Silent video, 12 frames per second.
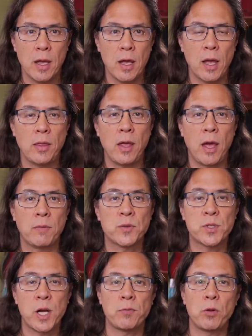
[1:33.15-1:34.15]
And they have
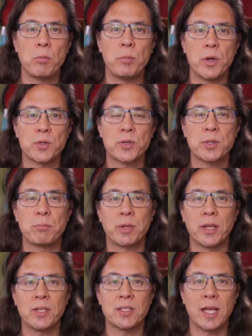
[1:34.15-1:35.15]
several measures in
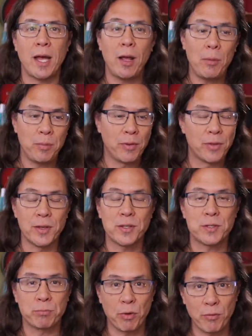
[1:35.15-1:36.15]
place to help
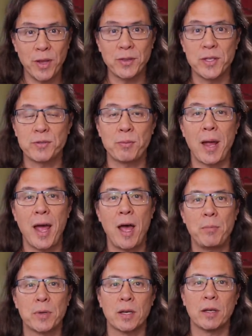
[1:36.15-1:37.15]
this, prevent this from
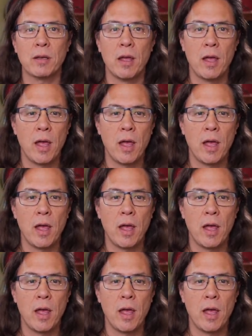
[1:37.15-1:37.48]
happening.